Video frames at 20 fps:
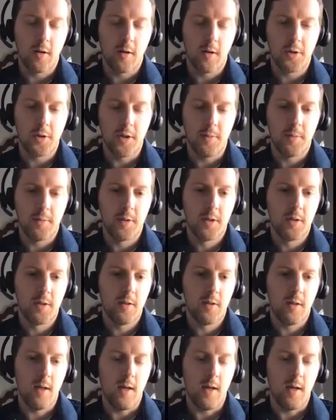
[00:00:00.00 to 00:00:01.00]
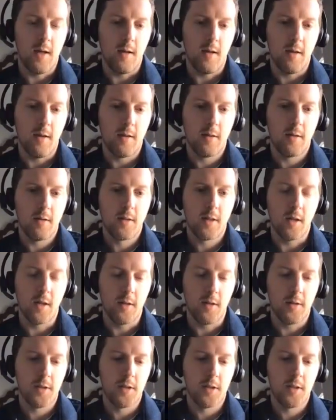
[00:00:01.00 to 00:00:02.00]
cargo ships and
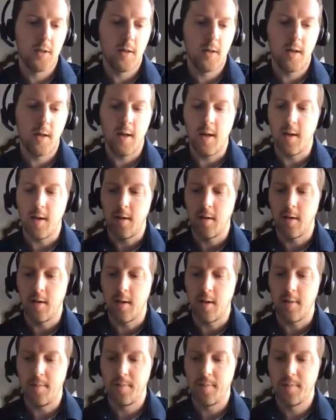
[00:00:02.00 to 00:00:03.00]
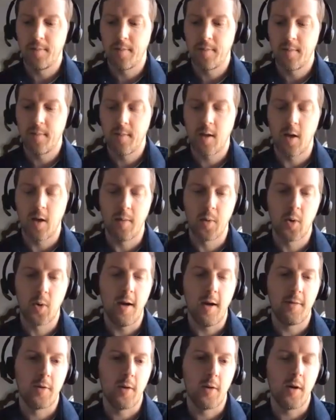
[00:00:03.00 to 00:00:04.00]
tugs and
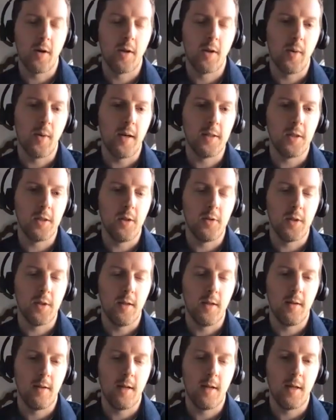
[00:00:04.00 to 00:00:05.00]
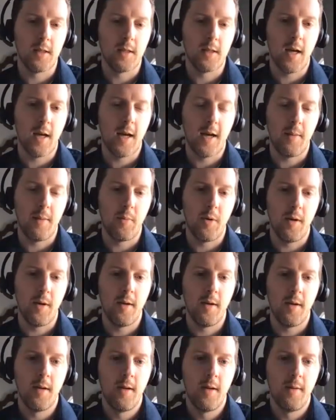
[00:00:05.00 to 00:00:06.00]
hovercraft, or otherwise use it as a
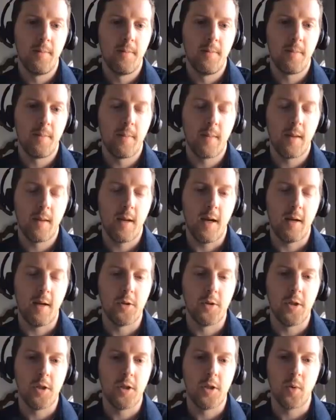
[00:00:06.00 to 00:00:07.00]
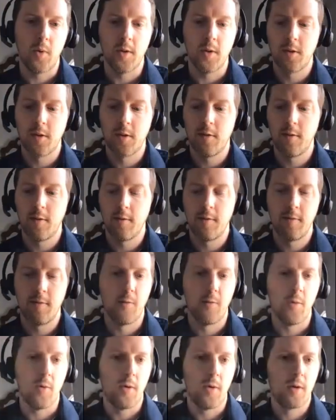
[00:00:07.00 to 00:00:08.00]
hybrid energy source
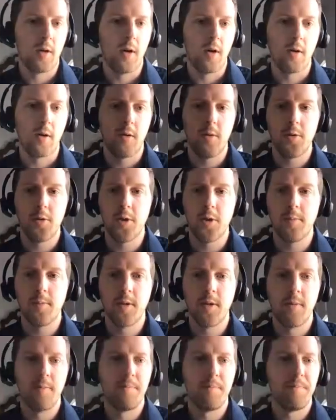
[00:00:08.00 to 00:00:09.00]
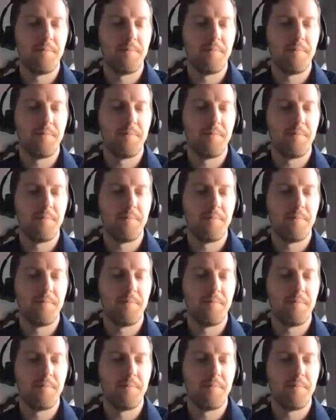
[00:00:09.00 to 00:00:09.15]
for cargo ships.